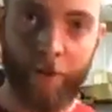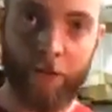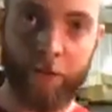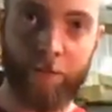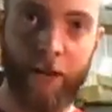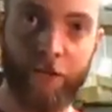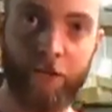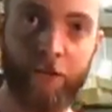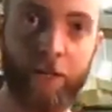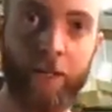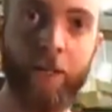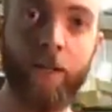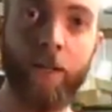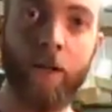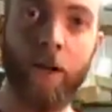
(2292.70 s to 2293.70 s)
especially,
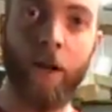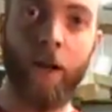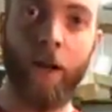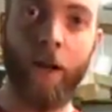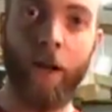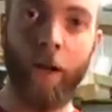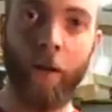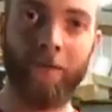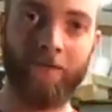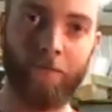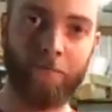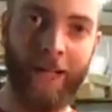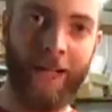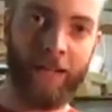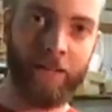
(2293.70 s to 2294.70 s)

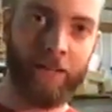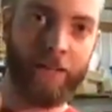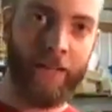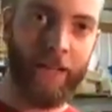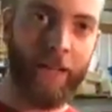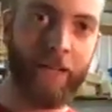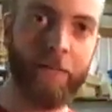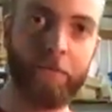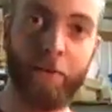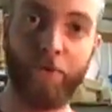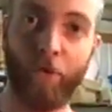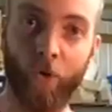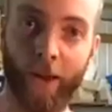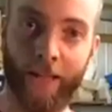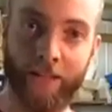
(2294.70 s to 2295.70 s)
back in the day,
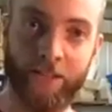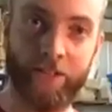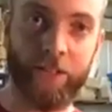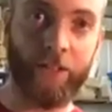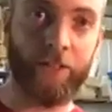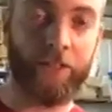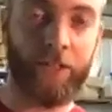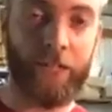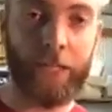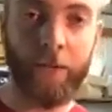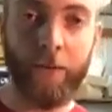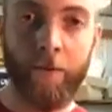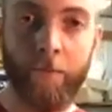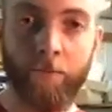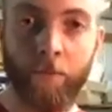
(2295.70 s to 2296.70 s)
before I had a CNC,
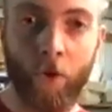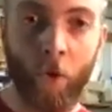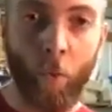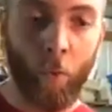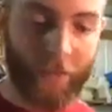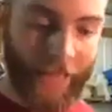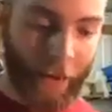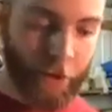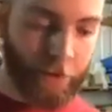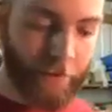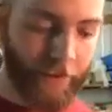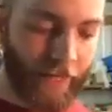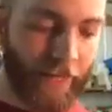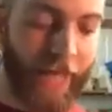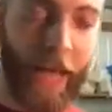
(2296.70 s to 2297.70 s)
when I was
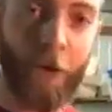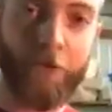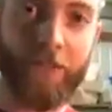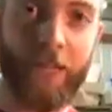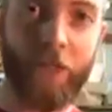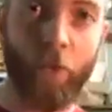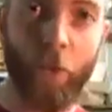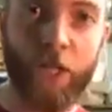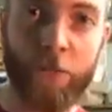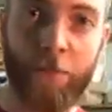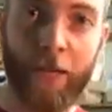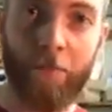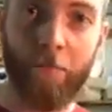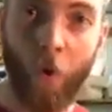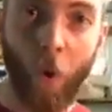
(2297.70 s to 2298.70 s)
making outside the
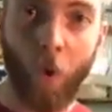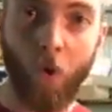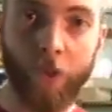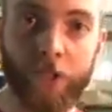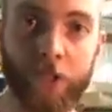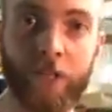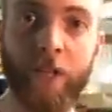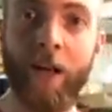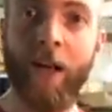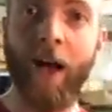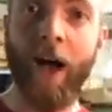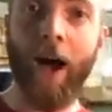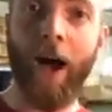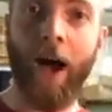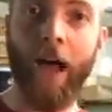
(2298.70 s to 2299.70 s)
waistband molds,
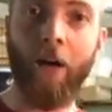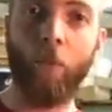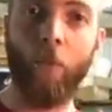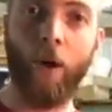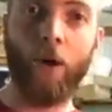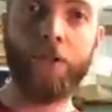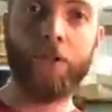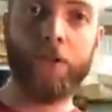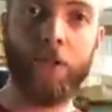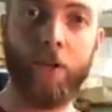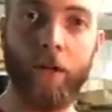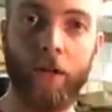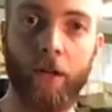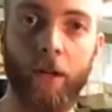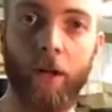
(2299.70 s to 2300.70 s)
I was
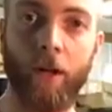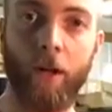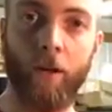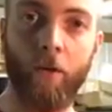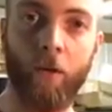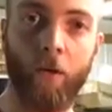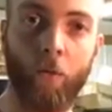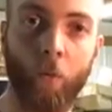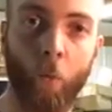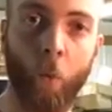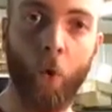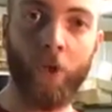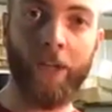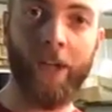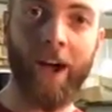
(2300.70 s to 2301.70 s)

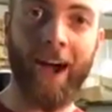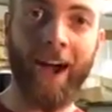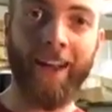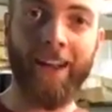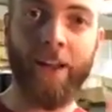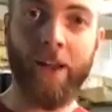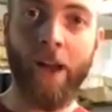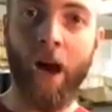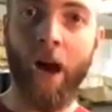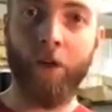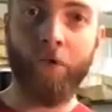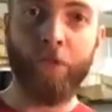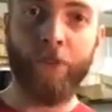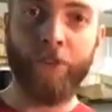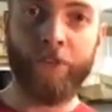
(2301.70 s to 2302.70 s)
working on
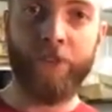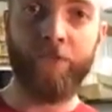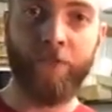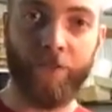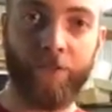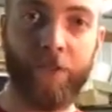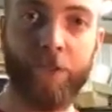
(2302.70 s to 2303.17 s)
non-50-50